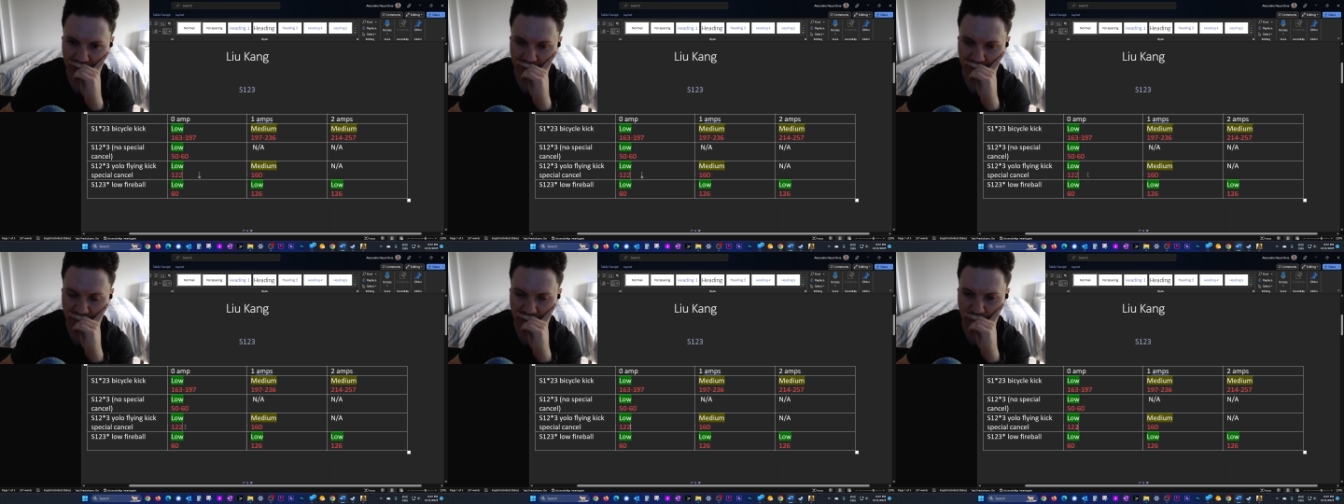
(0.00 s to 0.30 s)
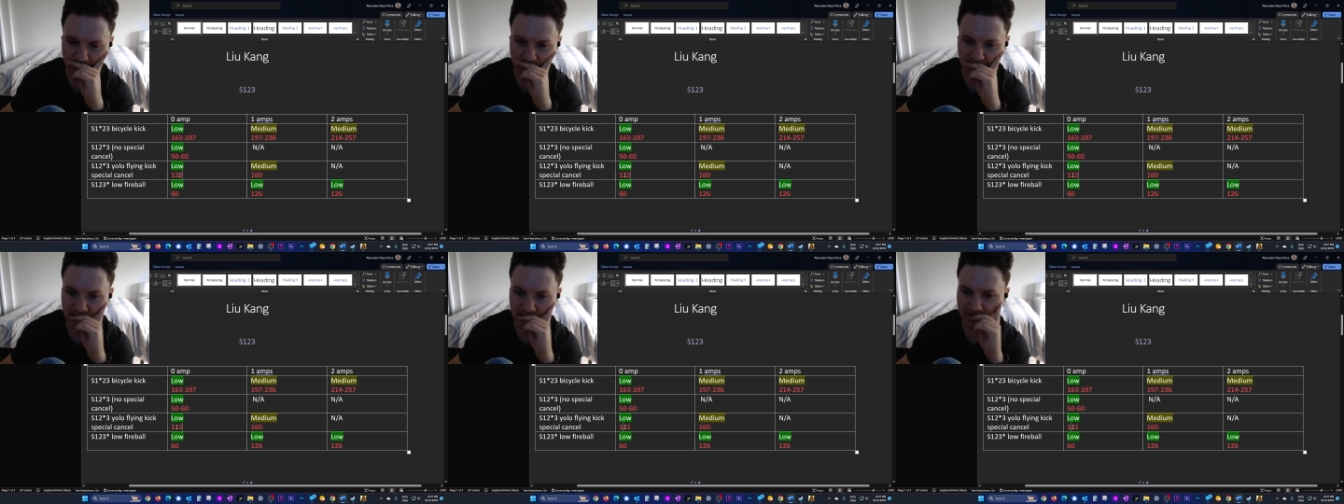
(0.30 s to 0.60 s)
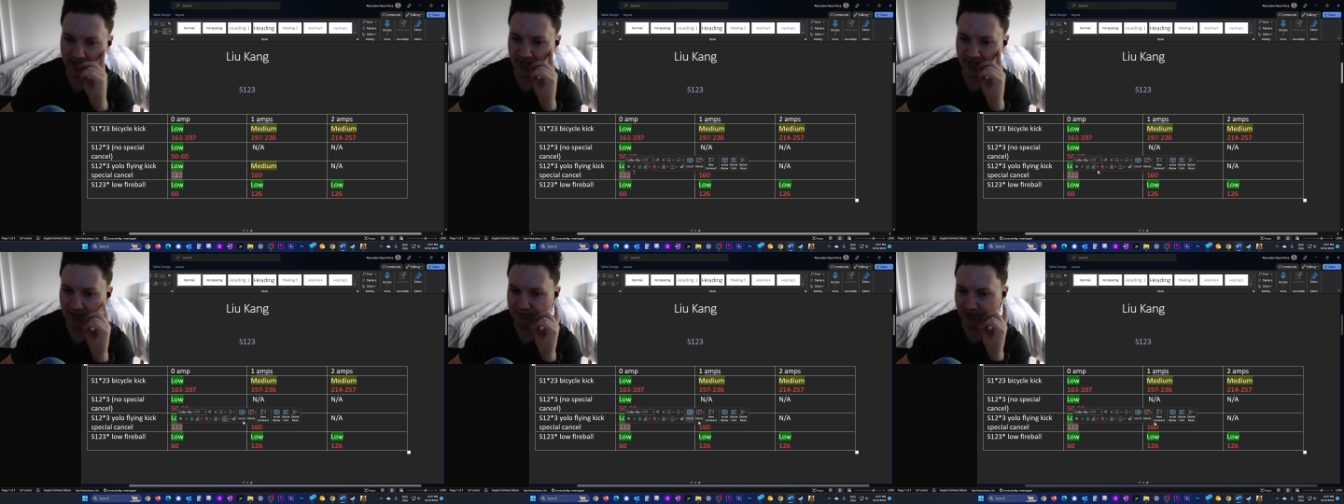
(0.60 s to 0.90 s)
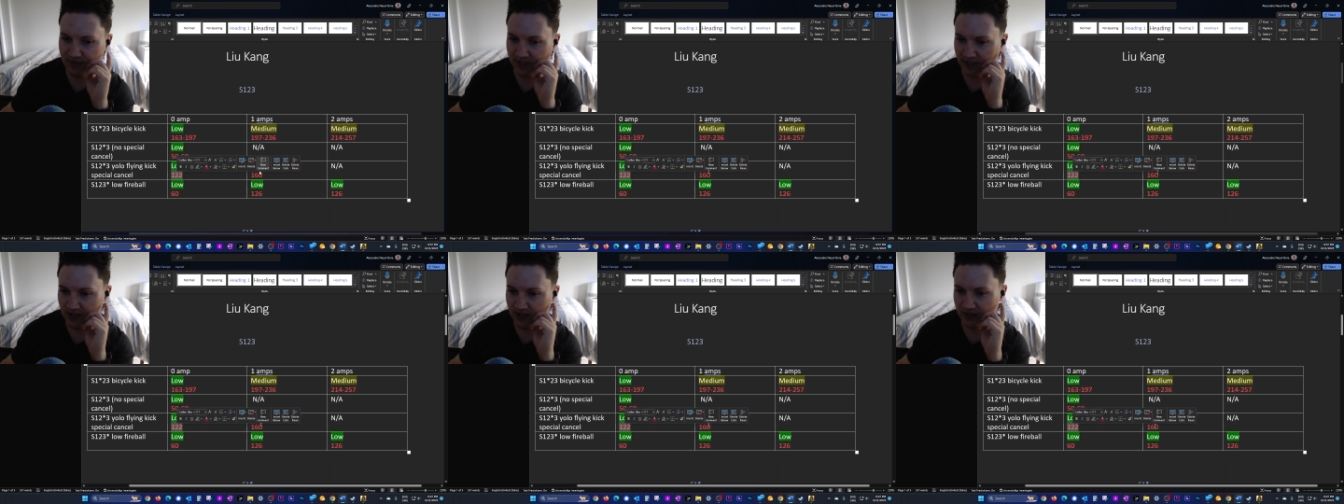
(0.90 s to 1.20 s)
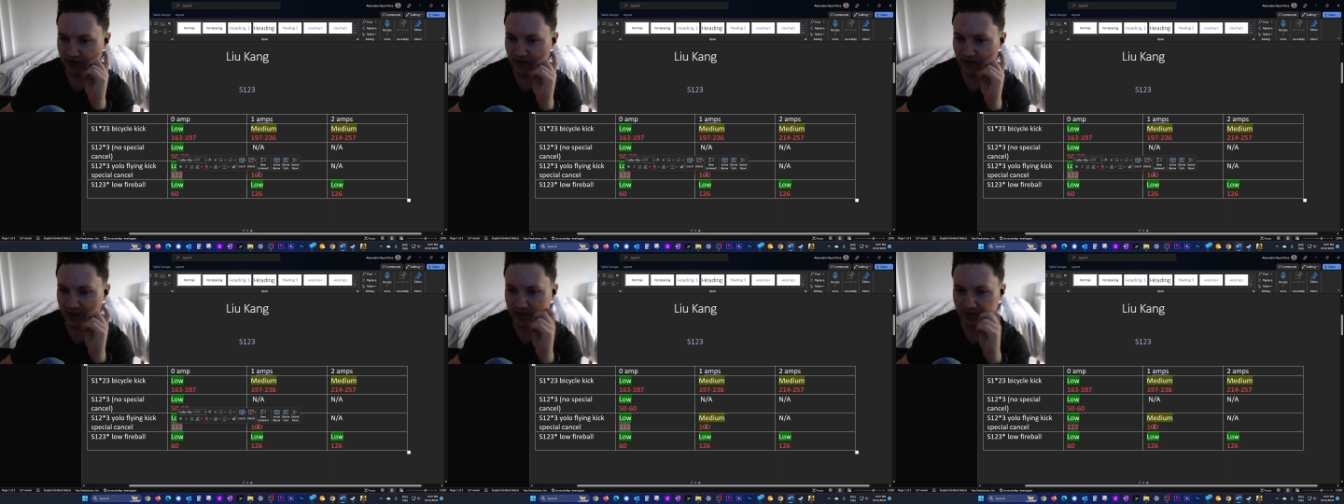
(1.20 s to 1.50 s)
And without amp, you get
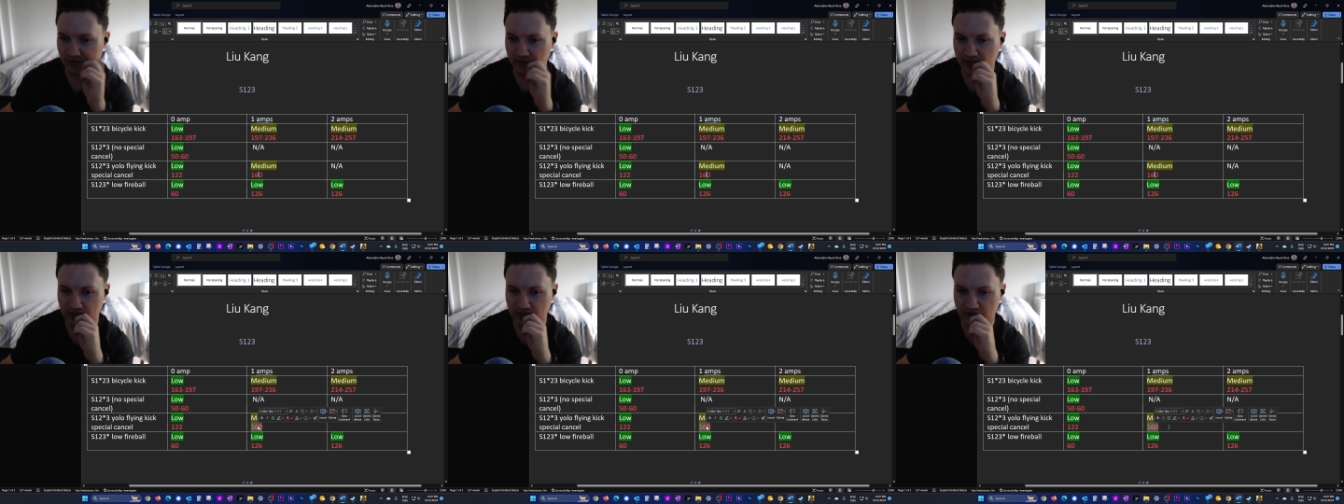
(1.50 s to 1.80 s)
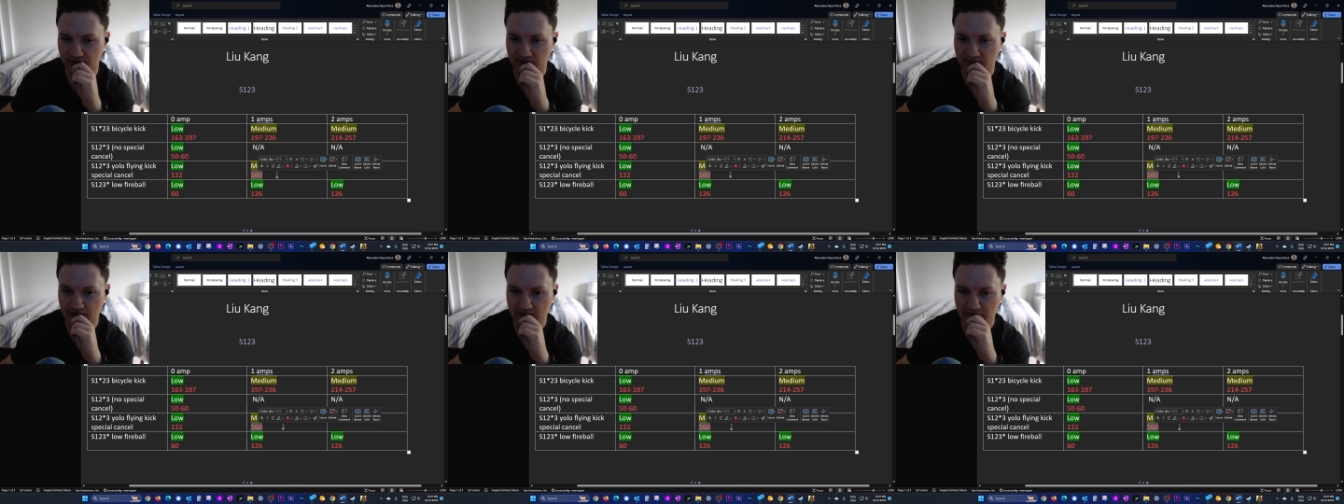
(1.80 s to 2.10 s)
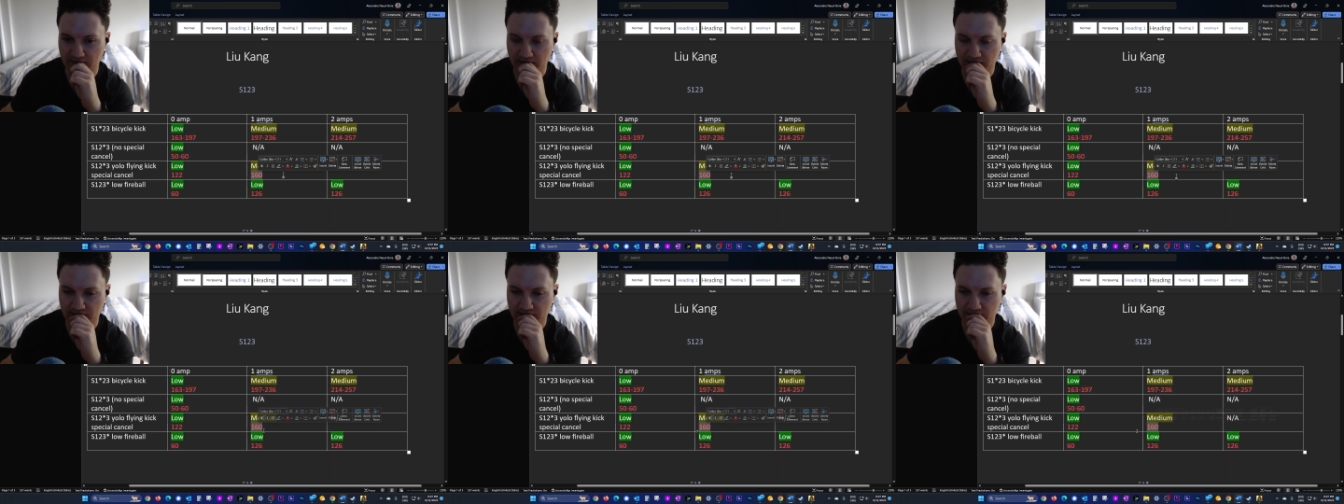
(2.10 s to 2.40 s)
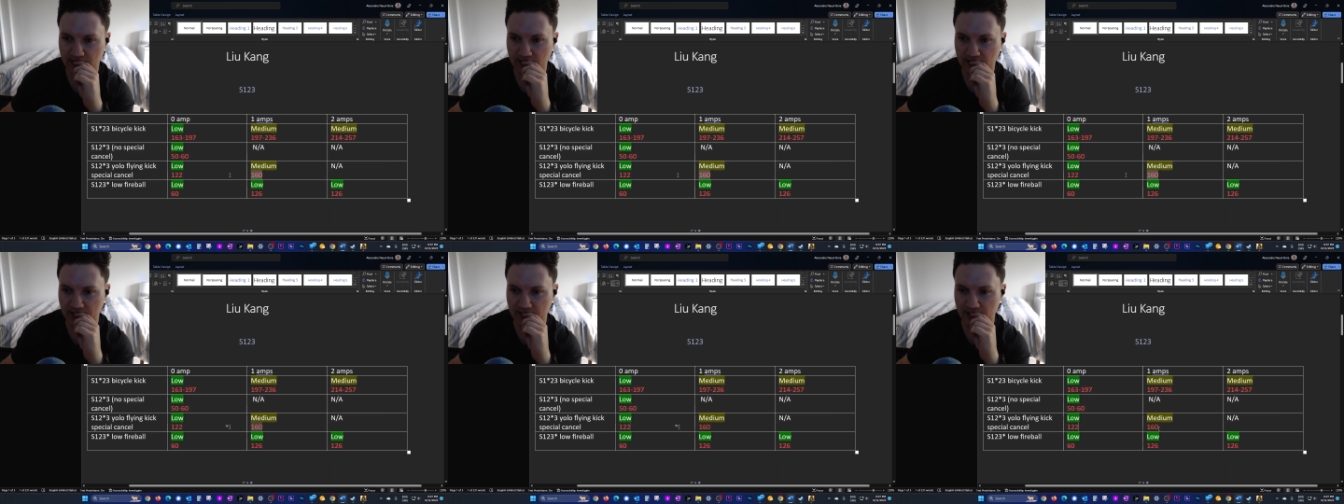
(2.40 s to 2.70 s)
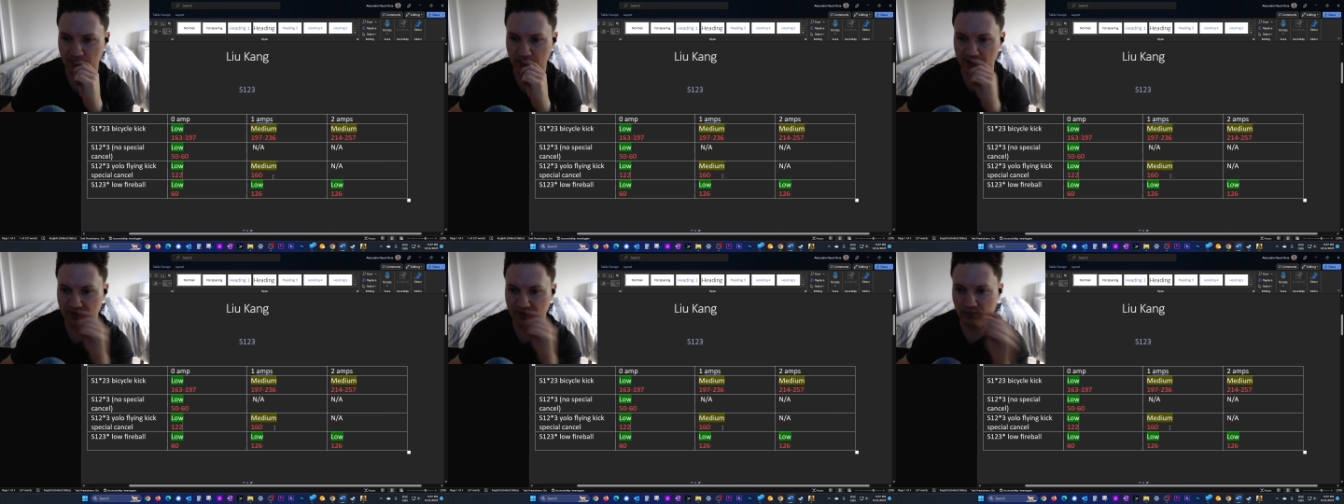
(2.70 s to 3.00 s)
122 damage,
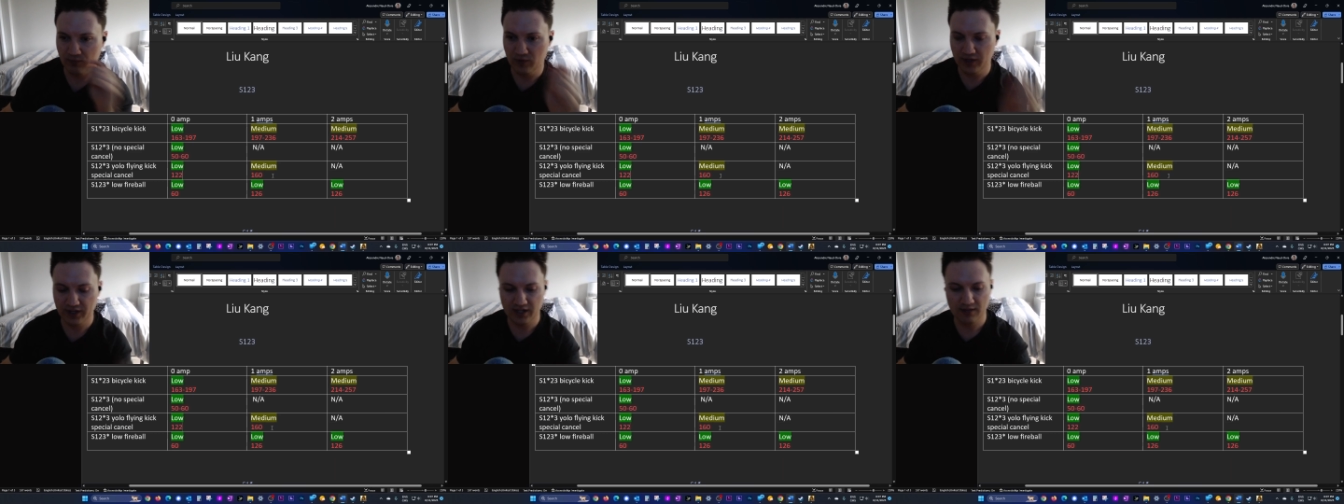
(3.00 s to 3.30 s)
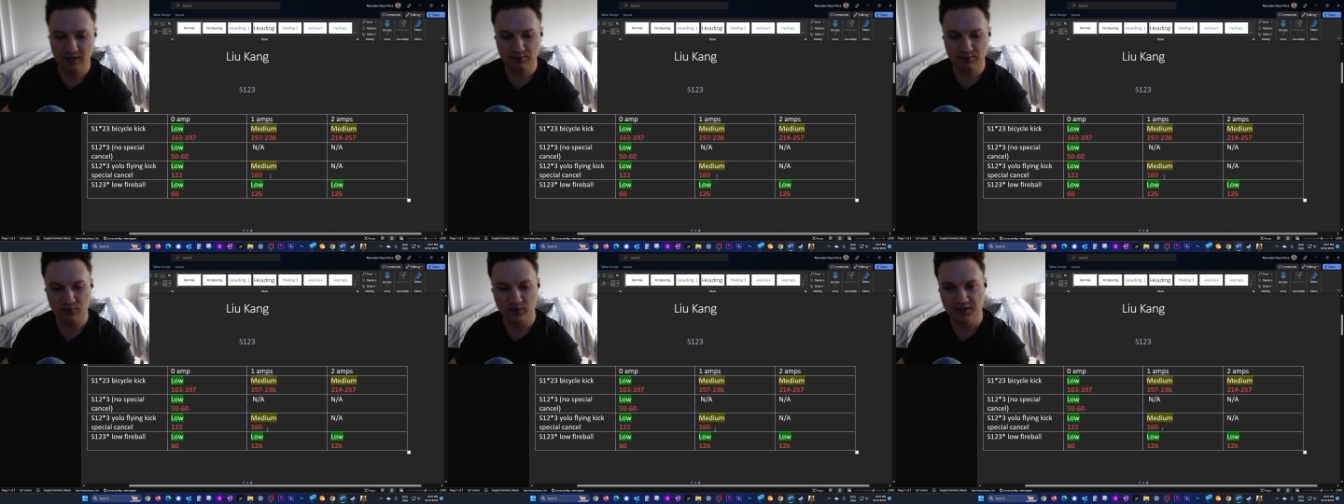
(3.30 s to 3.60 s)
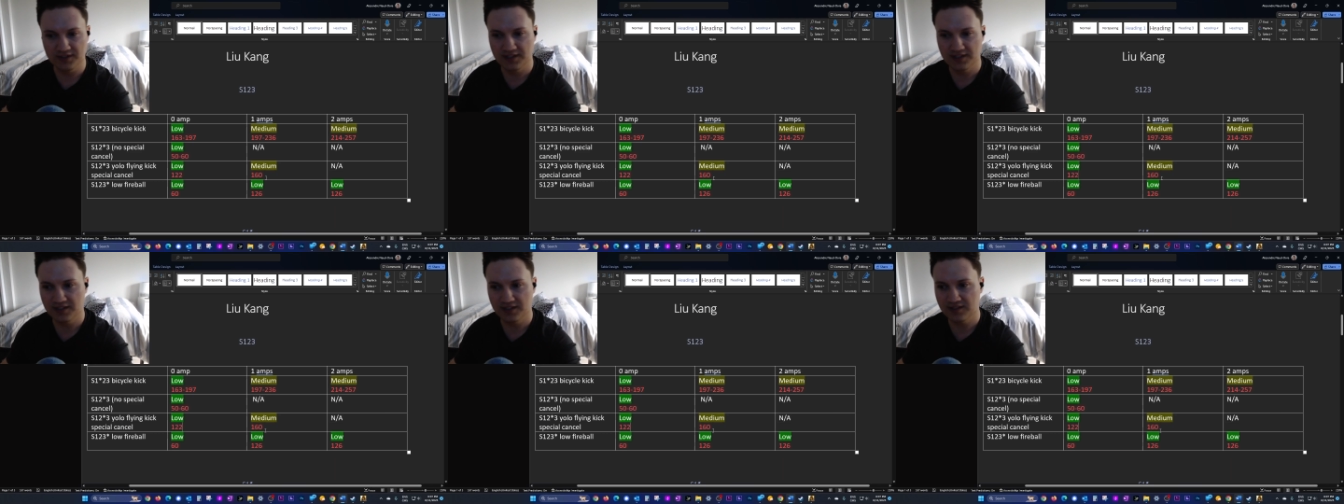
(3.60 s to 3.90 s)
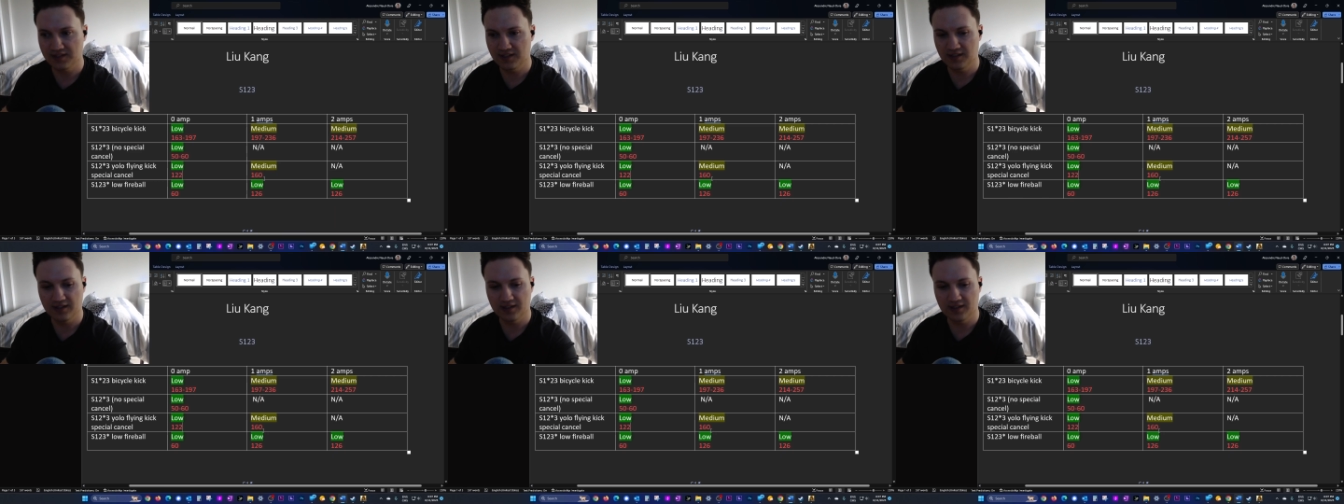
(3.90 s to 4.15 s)
and with 1 amp, 160.